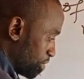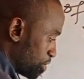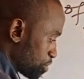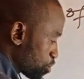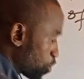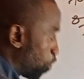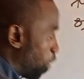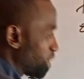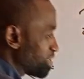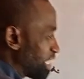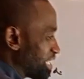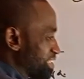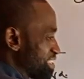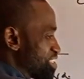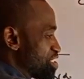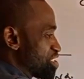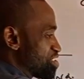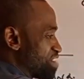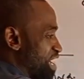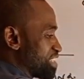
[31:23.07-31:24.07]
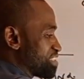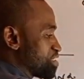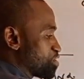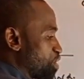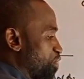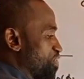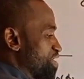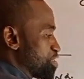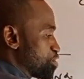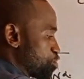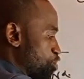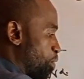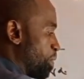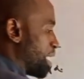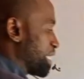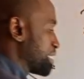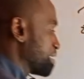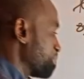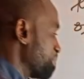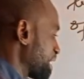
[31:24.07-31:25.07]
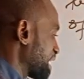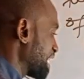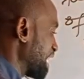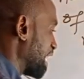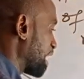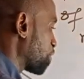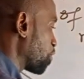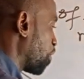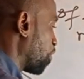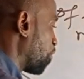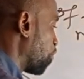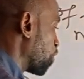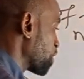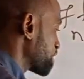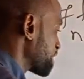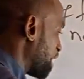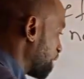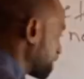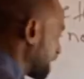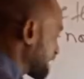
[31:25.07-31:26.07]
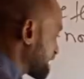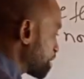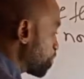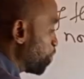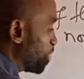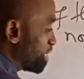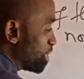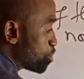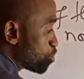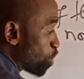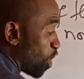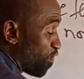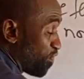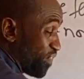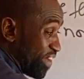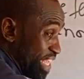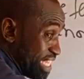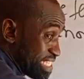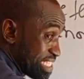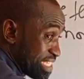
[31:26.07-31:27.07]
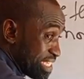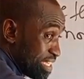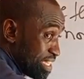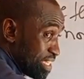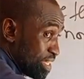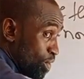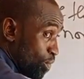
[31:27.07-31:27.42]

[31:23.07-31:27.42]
So one that is strikes the surface normally, making an angle of what now? Let it be the surface.